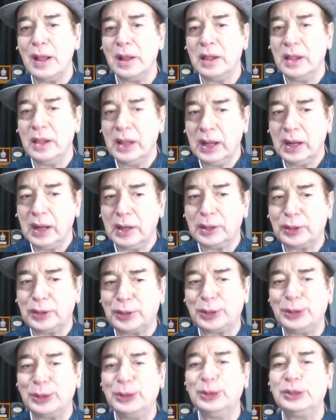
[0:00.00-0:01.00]
leads
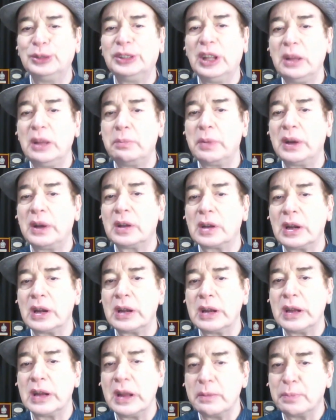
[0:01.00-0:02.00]
to deeper
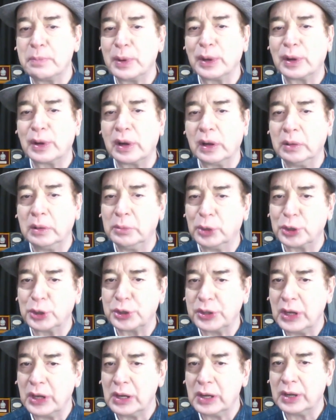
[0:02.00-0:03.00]
and deeper
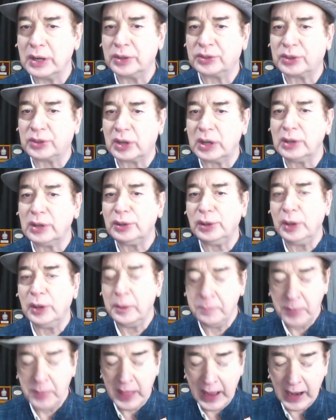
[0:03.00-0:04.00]
emotional distress
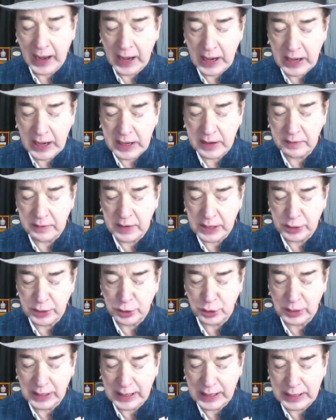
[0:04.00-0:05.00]
and
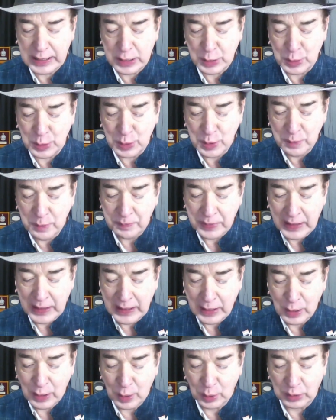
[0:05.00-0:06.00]
eventually to
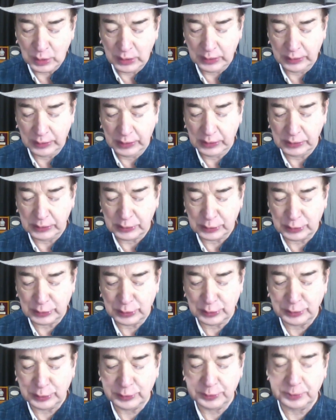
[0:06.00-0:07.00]

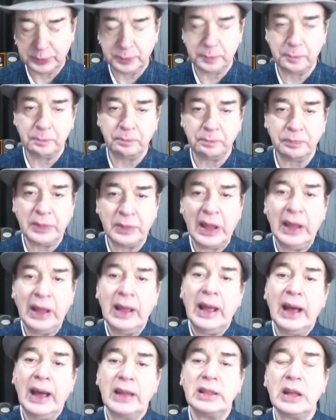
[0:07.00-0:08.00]
loneliness.
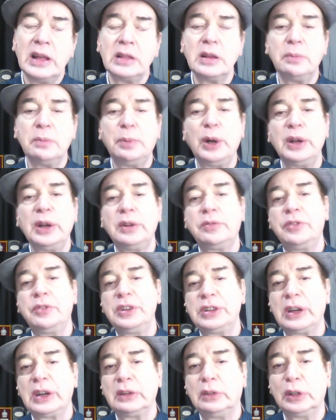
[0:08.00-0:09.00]
Another point which
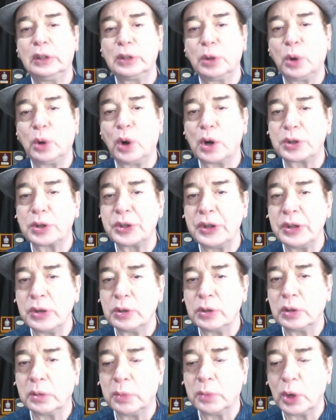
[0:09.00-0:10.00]
I want to caution
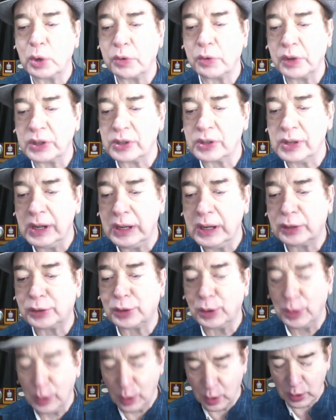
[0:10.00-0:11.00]
you about, which leads to
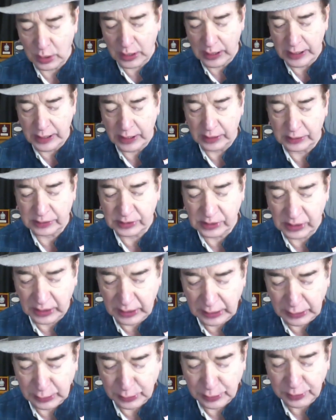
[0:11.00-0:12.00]
loneliness,
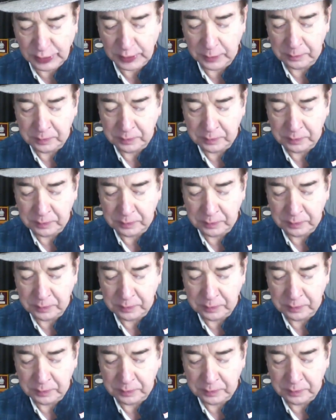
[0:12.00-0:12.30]
is